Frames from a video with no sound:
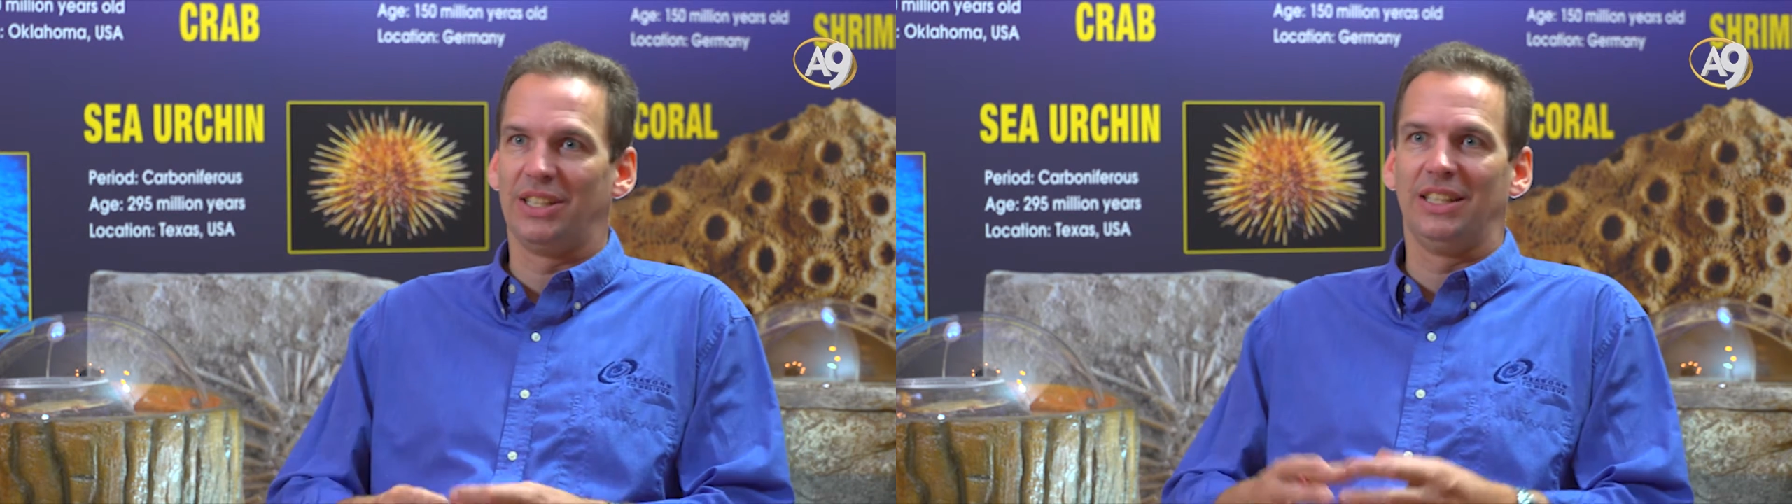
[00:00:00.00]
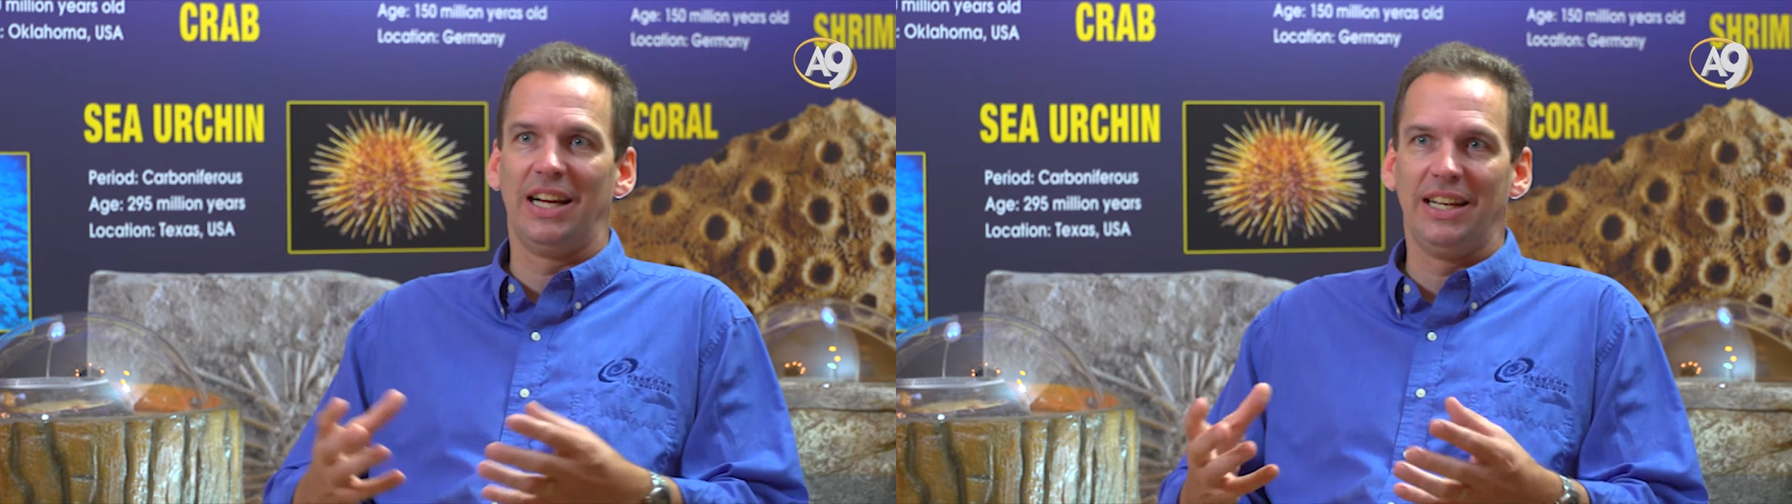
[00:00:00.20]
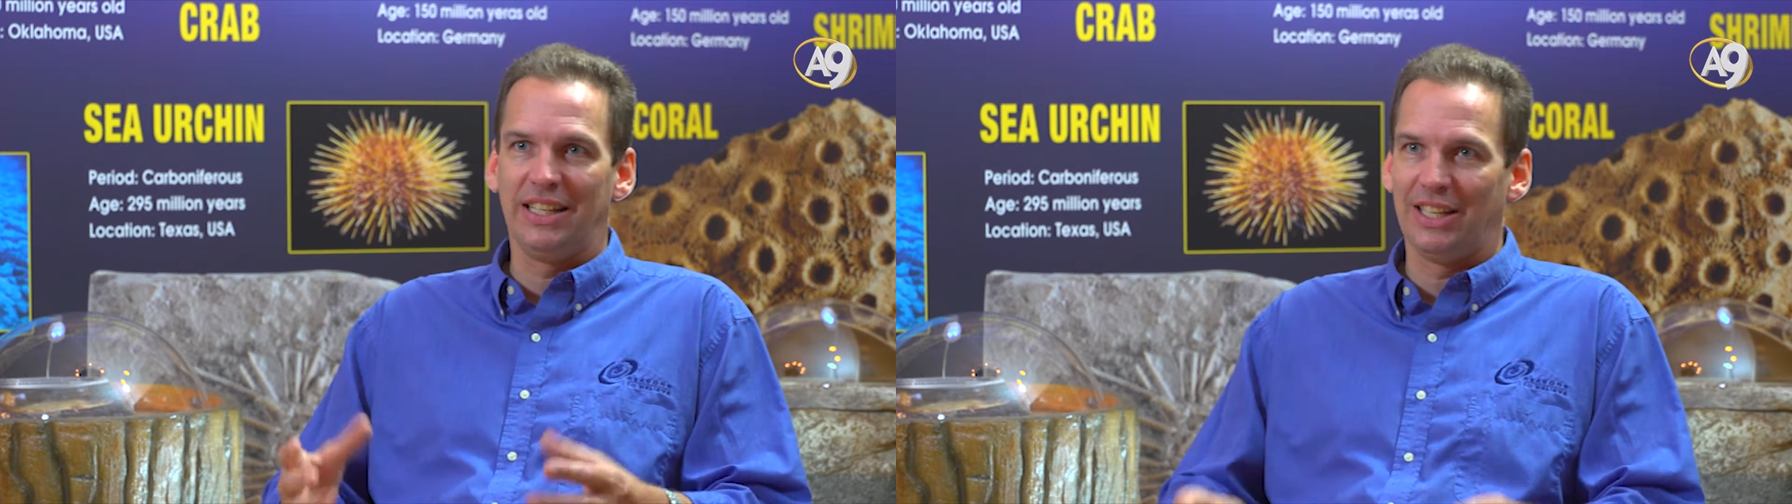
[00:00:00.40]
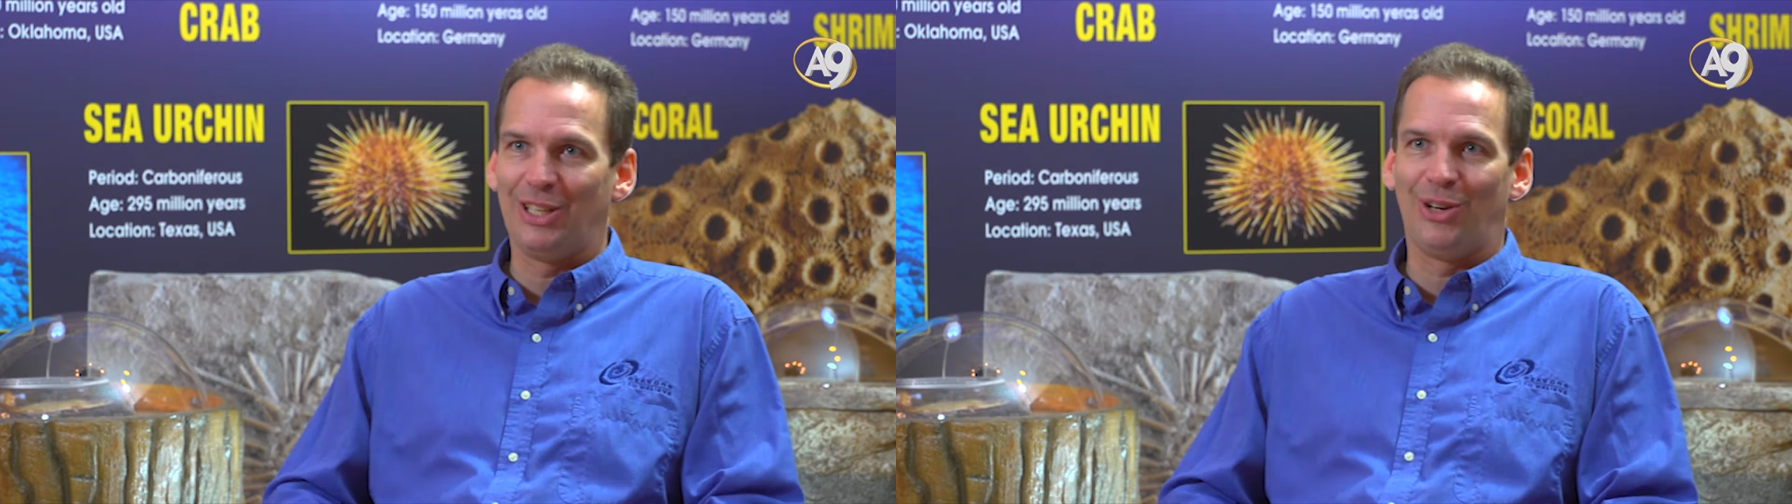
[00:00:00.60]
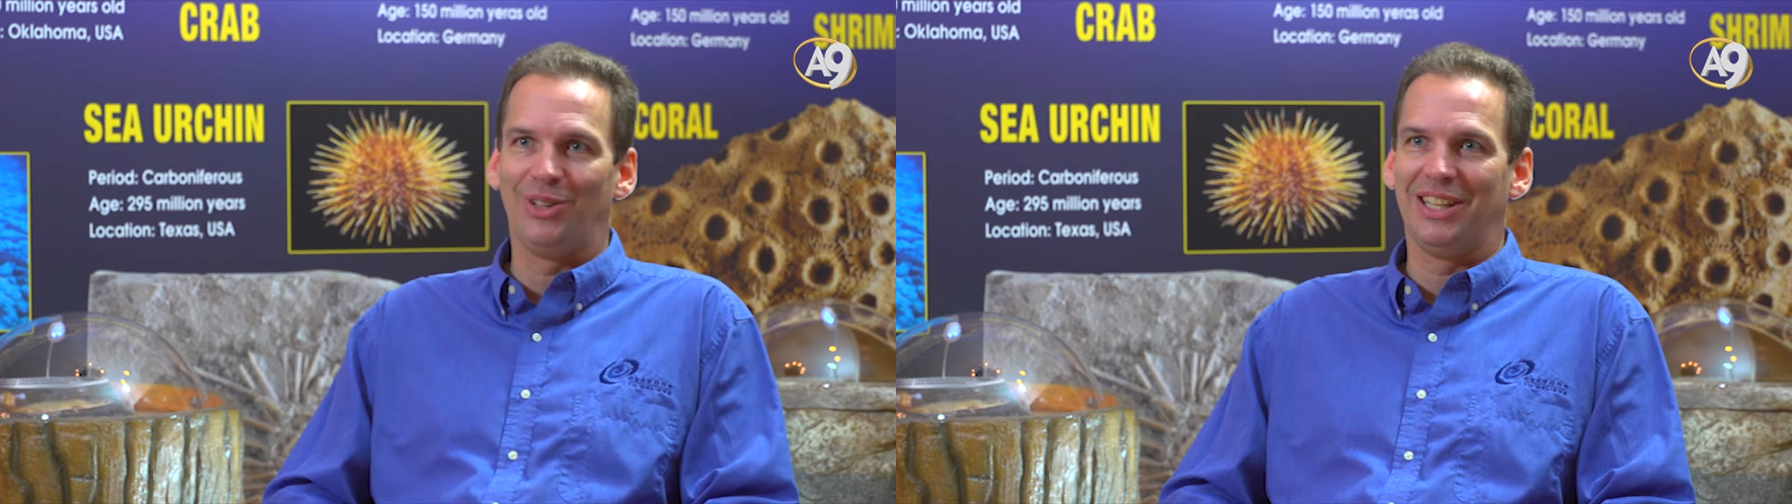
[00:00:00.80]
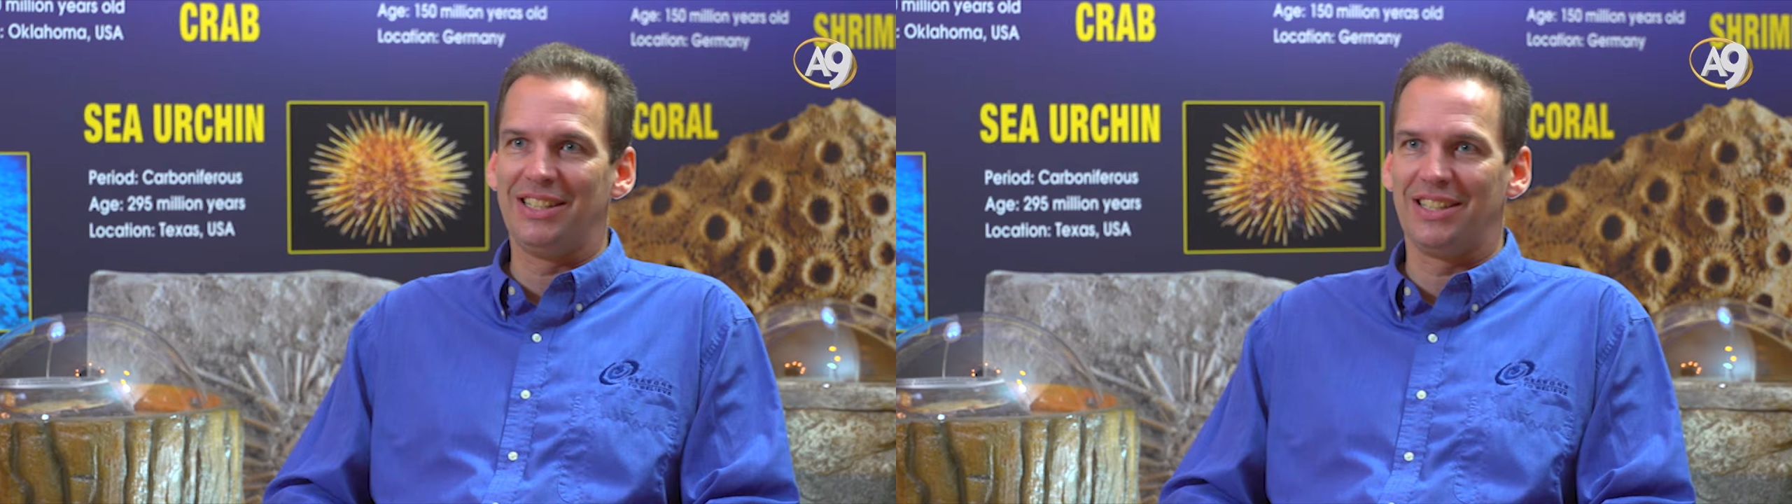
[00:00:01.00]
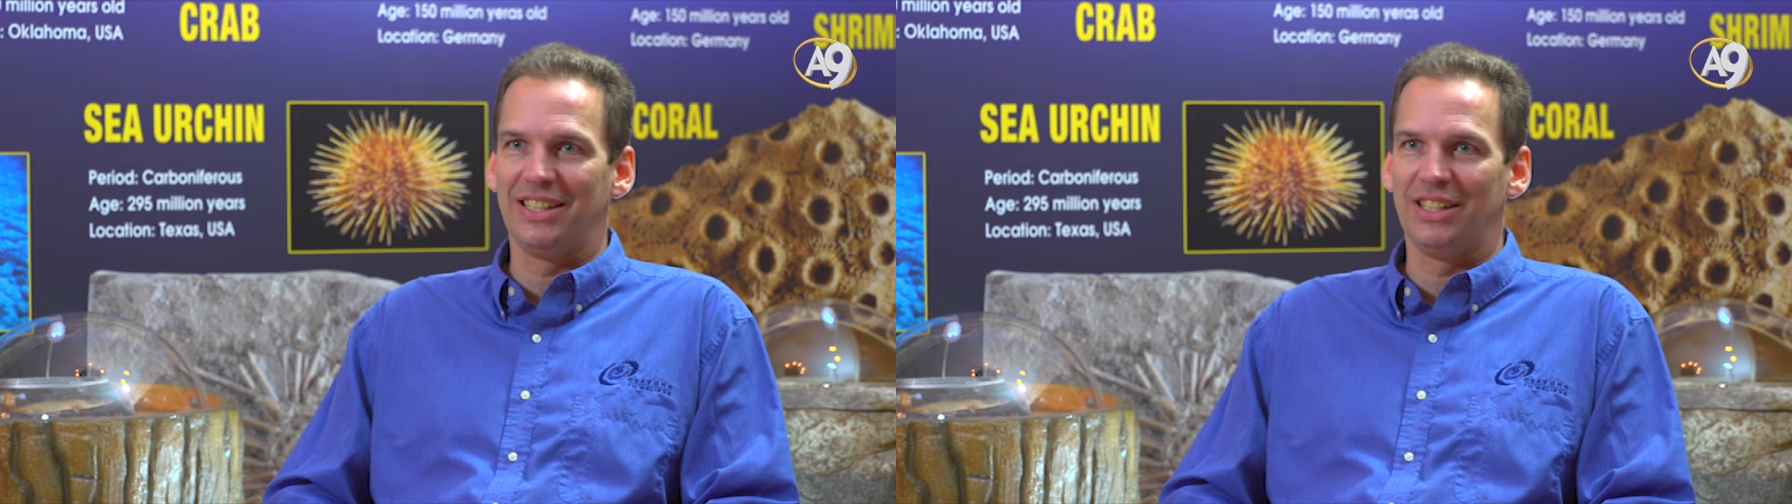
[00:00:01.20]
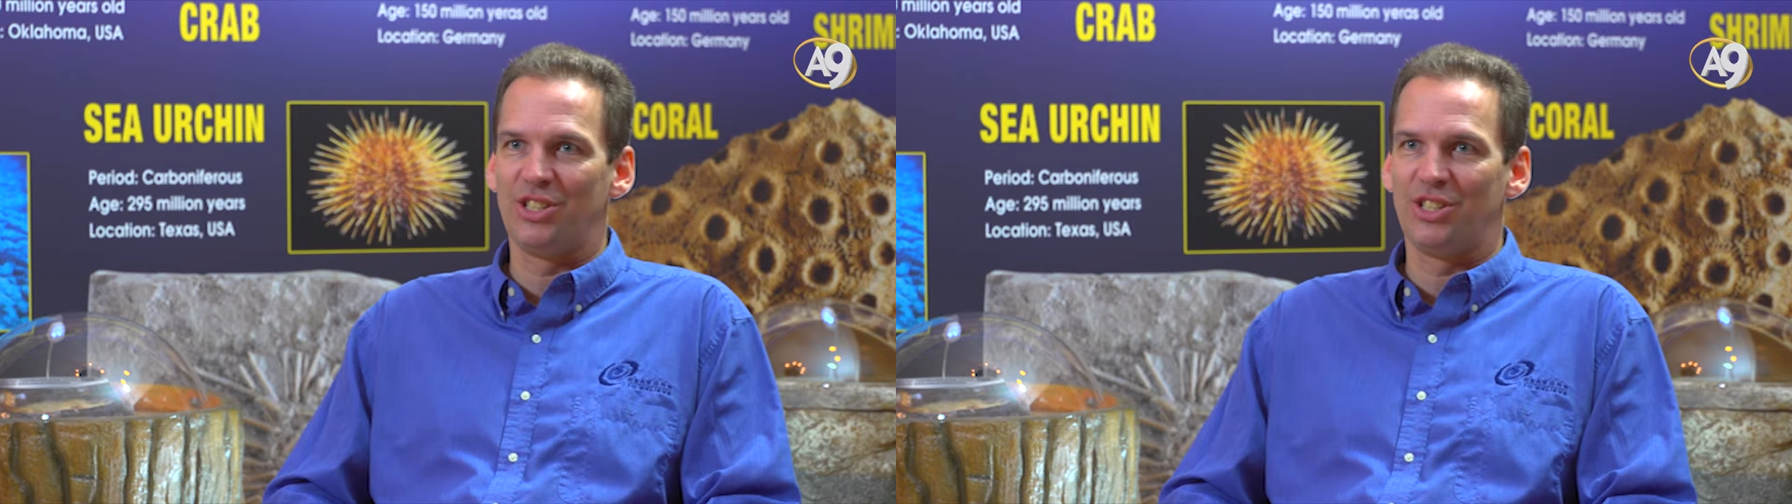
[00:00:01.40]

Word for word: colliding and coalescing.